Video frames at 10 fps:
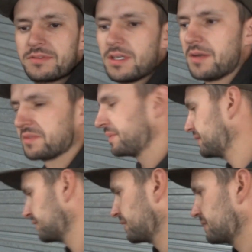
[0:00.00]
of time
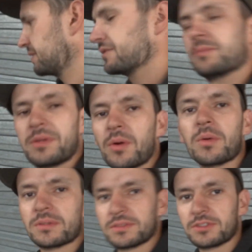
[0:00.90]
spent on it, so it was a bit
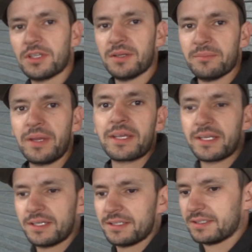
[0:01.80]
awkward to try and make
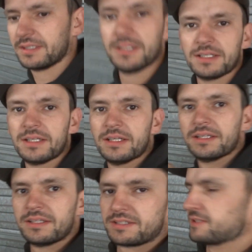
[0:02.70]
a
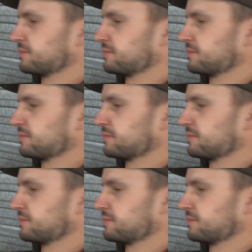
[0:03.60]
nice